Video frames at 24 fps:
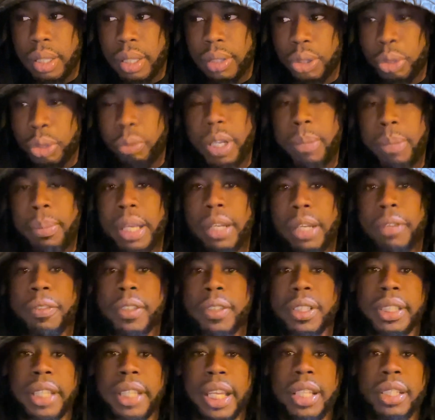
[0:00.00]
three
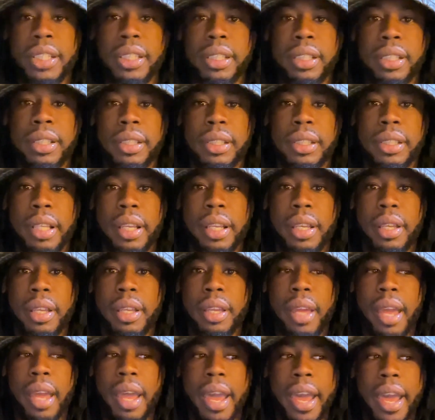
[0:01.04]
manifestations
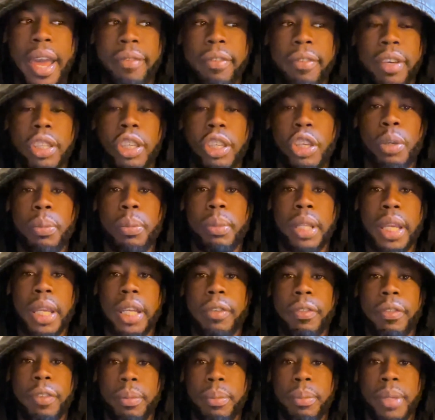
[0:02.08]
have
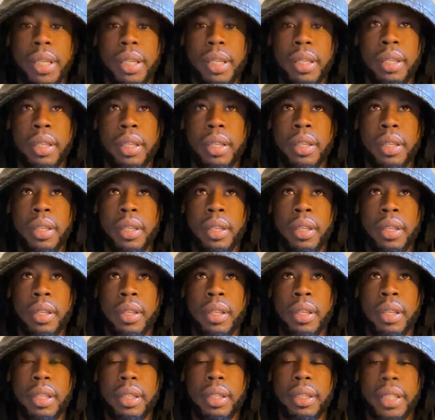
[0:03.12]
accumulated for me
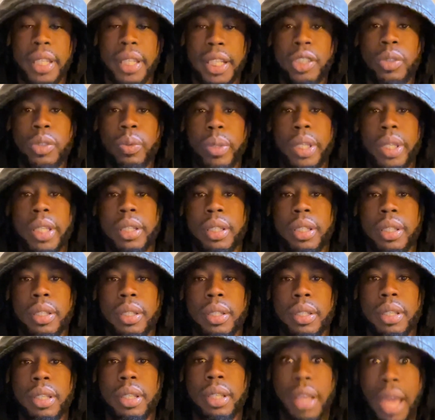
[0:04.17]
this week.
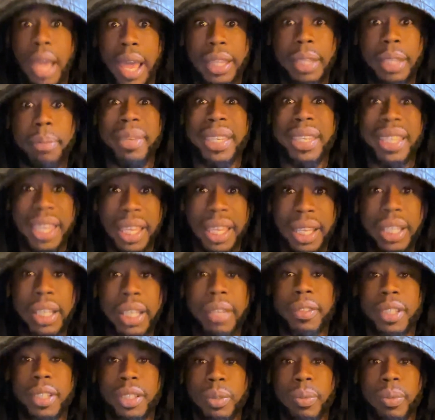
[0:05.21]
At the beginning
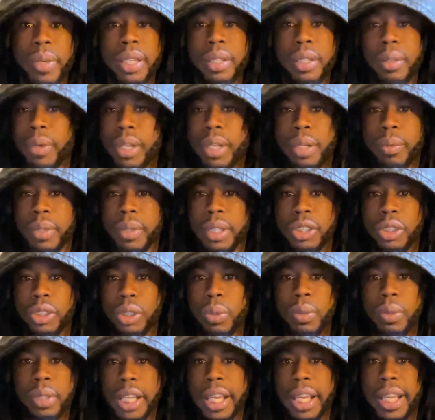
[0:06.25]
of this week, we're
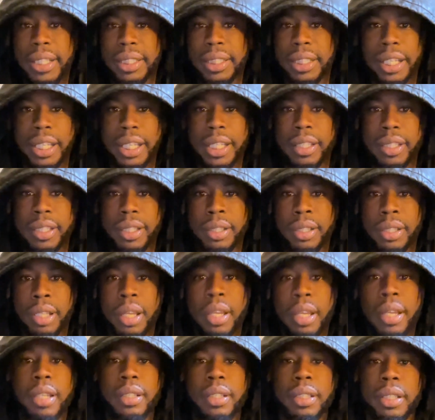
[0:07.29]
2 days in
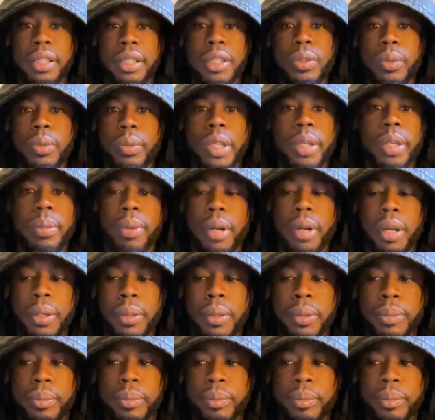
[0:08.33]
to this week, bro.